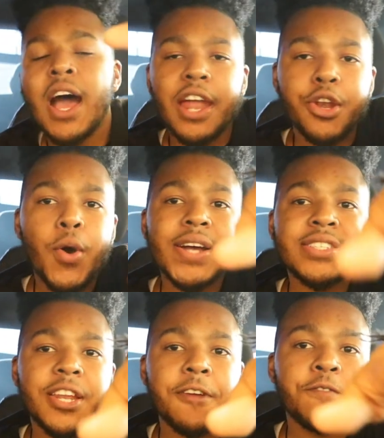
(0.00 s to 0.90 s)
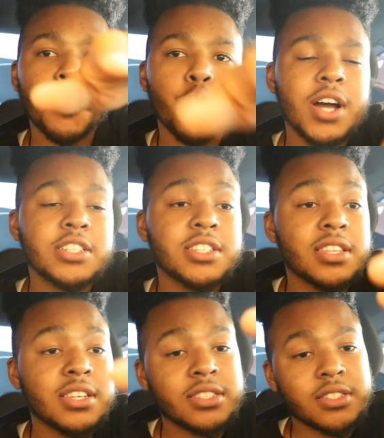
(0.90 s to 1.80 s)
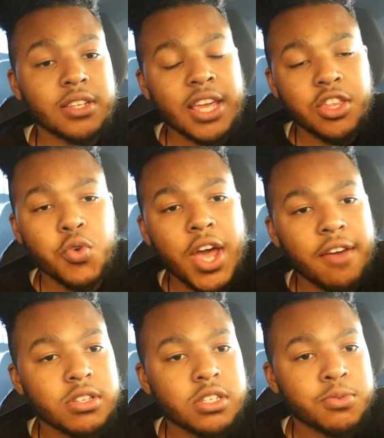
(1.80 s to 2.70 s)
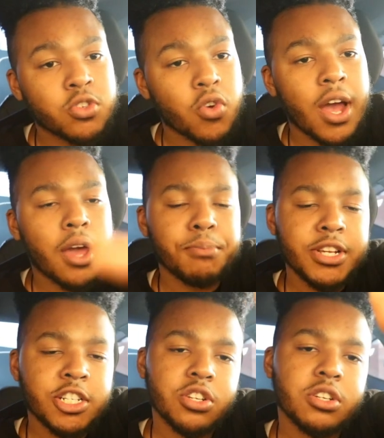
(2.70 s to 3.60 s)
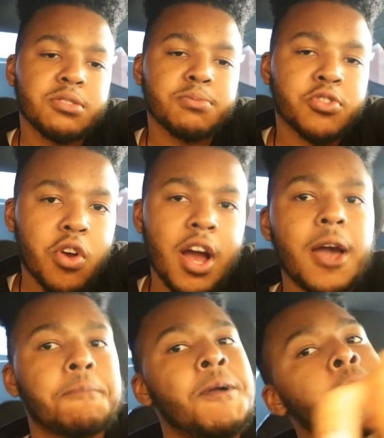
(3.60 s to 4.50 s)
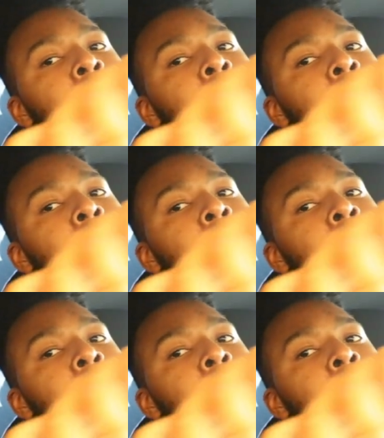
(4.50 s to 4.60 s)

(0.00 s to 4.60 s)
I know I said if you're watching this and you haven't subscribed, be sure to subscribe.